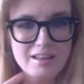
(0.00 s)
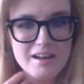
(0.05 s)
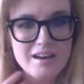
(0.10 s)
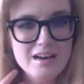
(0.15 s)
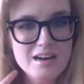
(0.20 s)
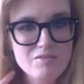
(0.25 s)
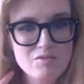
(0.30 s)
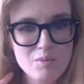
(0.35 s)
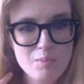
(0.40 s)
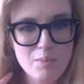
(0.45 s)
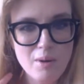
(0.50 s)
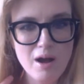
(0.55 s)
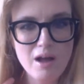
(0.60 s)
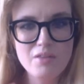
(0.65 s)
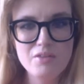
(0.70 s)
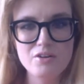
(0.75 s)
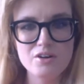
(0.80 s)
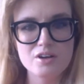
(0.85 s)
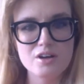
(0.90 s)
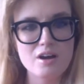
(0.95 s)
And they didn't even
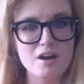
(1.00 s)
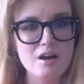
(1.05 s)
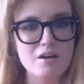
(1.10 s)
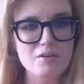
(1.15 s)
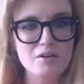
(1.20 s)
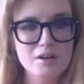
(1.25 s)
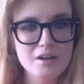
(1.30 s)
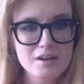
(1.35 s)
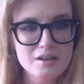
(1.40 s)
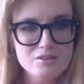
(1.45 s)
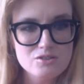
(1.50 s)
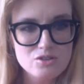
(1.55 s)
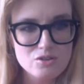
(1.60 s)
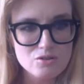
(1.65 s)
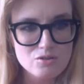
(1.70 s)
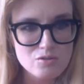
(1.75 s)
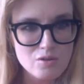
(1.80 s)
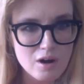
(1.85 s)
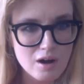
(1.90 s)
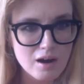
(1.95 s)
bother to go
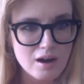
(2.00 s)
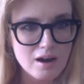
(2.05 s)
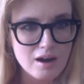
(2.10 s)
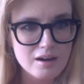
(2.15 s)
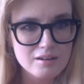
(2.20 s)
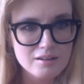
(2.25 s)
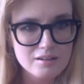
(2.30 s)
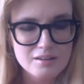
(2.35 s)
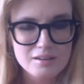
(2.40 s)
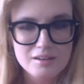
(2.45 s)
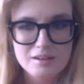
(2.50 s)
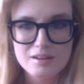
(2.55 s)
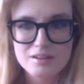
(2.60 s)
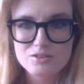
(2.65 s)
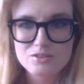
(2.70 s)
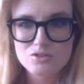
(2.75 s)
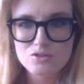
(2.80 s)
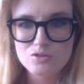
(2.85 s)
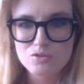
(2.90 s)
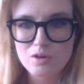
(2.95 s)
to, uh,
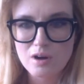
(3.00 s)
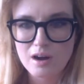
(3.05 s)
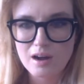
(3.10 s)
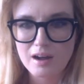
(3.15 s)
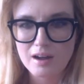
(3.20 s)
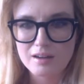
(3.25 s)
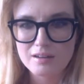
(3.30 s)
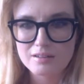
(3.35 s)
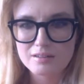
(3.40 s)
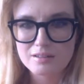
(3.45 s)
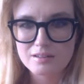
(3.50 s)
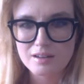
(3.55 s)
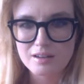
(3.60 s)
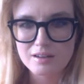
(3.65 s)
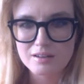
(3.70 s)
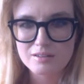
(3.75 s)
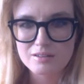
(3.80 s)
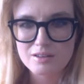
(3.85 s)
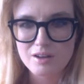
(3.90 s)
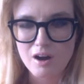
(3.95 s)
to uh,
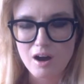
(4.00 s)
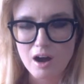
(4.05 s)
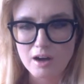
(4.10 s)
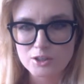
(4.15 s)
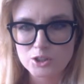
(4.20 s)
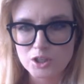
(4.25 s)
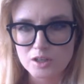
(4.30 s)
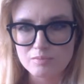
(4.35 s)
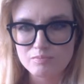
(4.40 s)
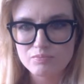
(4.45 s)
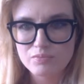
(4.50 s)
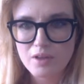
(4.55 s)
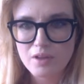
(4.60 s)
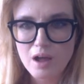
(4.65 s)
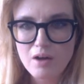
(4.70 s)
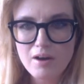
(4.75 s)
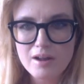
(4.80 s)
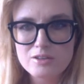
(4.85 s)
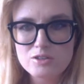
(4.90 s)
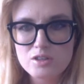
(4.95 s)
the, the auction.
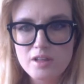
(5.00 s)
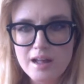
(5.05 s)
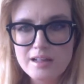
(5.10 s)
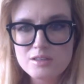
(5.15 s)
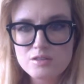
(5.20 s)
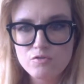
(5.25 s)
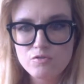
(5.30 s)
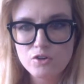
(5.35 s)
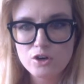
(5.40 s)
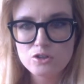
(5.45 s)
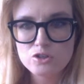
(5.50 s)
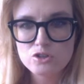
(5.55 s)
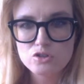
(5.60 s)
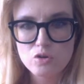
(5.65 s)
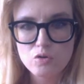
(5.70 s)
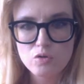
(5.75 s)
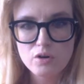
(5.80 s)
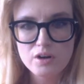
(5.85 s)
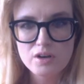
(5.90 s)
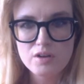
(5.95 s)
All right, so that's the first
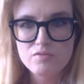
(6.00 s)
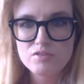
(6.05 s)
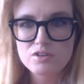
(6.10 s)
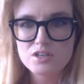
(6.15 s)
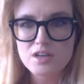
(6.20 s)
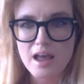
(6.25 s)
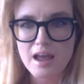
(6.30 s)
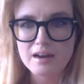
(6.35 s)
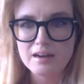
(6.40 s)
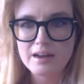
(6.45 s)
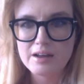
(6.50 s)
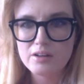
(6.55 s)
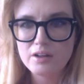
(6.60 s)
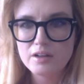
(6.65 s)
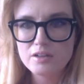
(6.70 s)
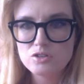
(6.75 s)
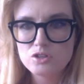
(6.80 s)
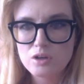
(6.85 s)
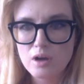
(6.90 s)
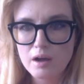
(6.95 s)
story of the day. Now
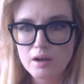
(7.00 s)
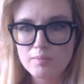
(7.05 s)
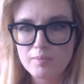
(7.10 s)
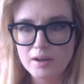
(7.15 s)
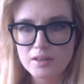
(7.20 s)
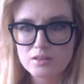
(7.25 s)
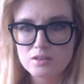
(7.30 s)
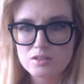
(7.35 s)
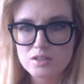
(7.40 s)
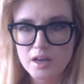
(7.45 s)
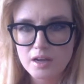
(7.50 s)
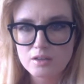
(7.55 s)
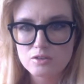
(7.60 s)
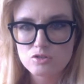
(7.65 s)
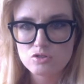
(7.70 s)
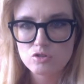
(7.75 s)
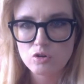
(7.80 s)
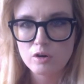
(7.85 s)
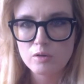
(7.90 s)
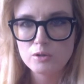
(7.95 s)
let's talk about the second
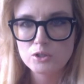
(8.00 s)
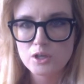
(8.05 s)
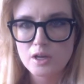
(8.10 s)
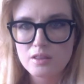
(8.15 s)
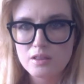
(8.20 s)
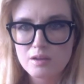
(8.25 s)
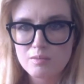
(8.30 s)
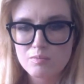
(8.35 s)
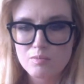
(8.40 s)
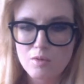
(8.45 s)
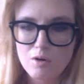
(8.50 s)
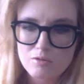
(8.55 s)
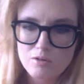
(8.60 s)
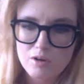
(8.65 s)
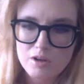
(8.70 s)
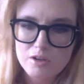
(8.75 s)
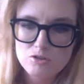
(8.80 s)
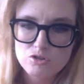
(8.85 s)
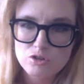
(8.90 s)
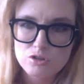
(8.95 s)
story, which I think mo
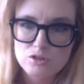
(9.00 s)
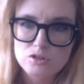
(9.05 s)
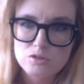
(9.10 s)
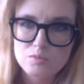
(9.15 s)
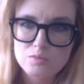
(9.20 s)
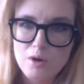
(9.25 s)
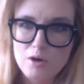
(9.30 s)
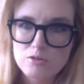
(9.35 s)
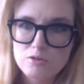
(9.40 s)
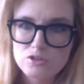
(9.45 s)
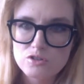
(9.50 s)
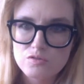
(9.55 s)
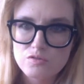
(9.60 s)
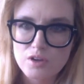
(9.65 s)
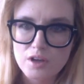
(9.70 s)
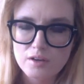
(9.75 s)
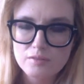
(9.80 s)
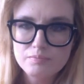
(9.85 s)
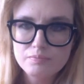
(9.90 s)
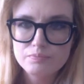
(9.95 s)
interests most of
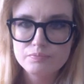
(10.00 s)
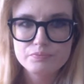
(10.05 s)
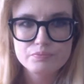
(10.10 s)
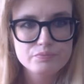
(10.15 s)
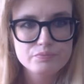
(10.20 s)
you.